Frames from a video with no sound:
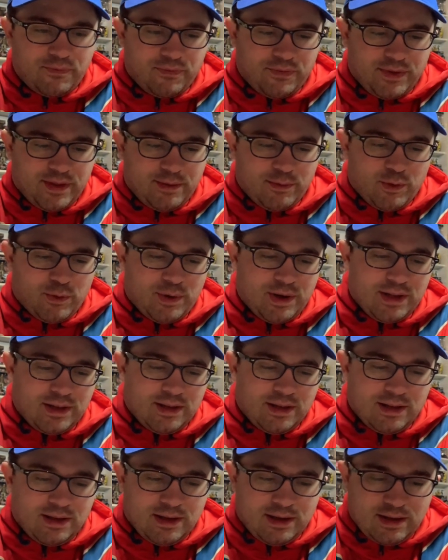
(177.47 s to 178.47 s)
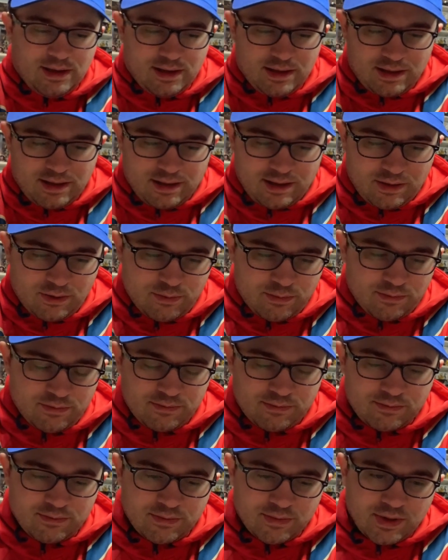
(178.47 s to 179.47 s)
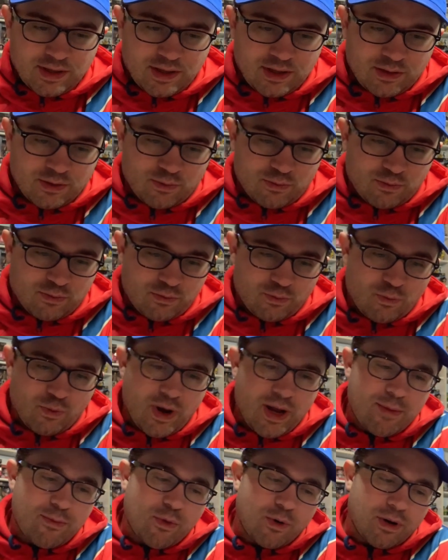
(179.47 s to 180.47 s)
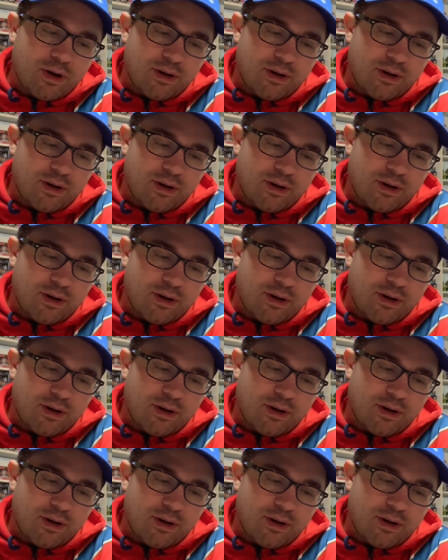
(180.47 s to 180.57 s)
Number one, there's way more